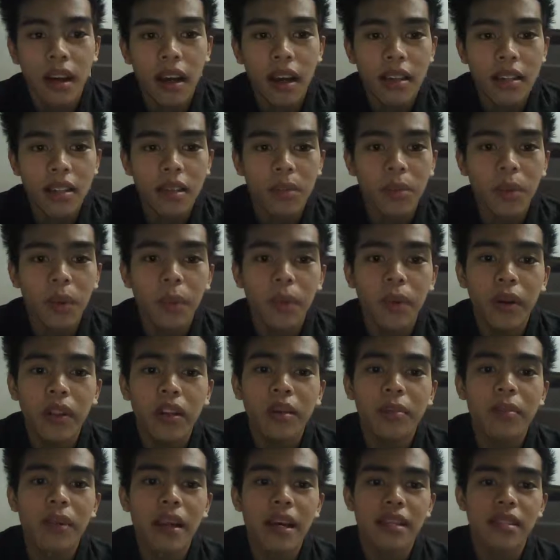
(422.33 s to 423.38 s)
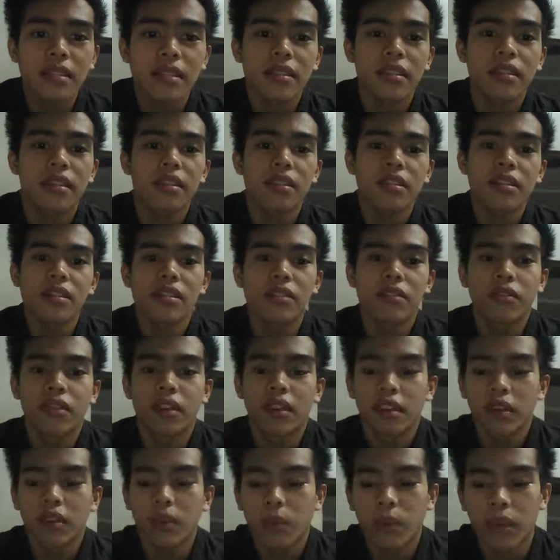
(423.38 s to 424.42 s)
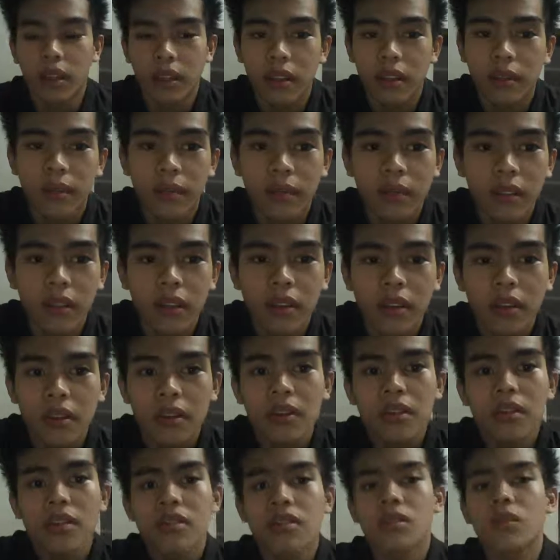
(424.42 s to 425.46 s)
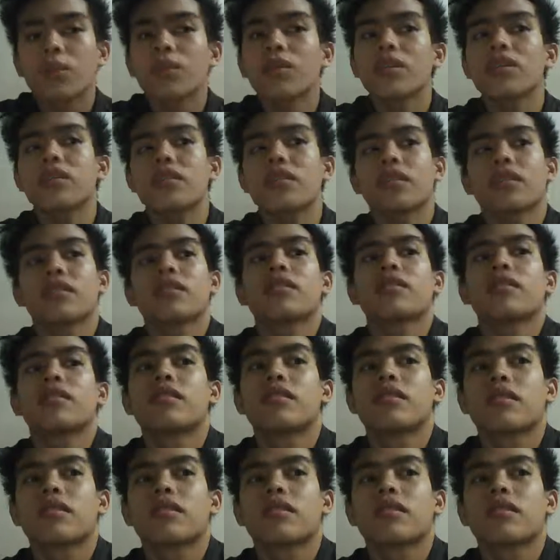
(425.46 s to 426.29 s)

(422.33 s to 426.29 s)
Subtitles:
as the propeller blast clears rain away. So windshield